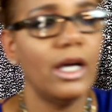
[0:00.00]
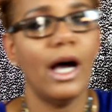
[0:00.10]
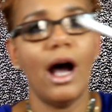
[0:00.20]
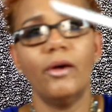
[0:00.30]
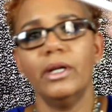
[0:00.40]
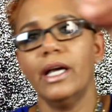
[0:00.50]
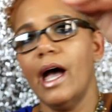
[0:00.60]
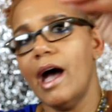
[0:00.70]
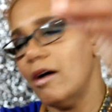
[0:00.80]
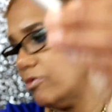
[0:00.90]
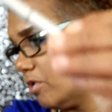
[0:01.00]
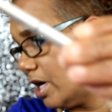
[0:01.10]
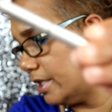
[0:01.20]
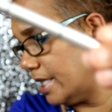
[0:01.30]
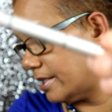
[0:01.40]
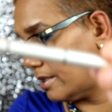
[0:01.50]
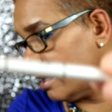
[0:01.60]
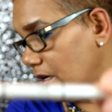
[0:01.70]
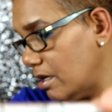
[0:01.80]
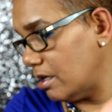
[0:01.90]
I already have one that's
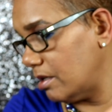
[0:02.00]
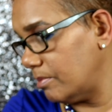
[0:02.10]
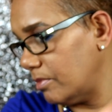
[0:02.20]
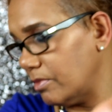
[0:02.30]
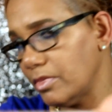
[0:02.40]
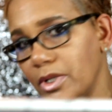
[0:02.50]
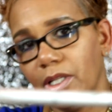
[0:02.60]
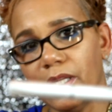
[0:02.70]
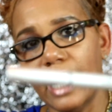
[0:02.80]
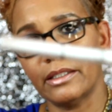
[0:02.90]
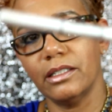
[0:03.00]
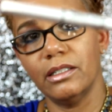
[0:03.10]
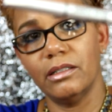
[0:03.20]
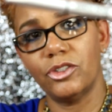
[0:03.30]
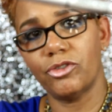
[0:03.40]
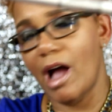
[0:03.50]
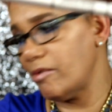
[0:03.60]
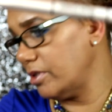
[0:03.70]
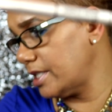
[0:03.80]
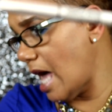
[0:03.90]
like the
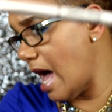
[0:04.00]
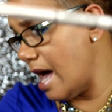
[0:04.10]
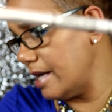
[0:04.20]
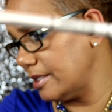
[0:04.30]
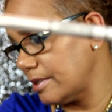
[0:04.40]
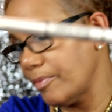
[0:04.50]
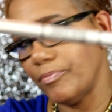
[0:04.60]
travel size,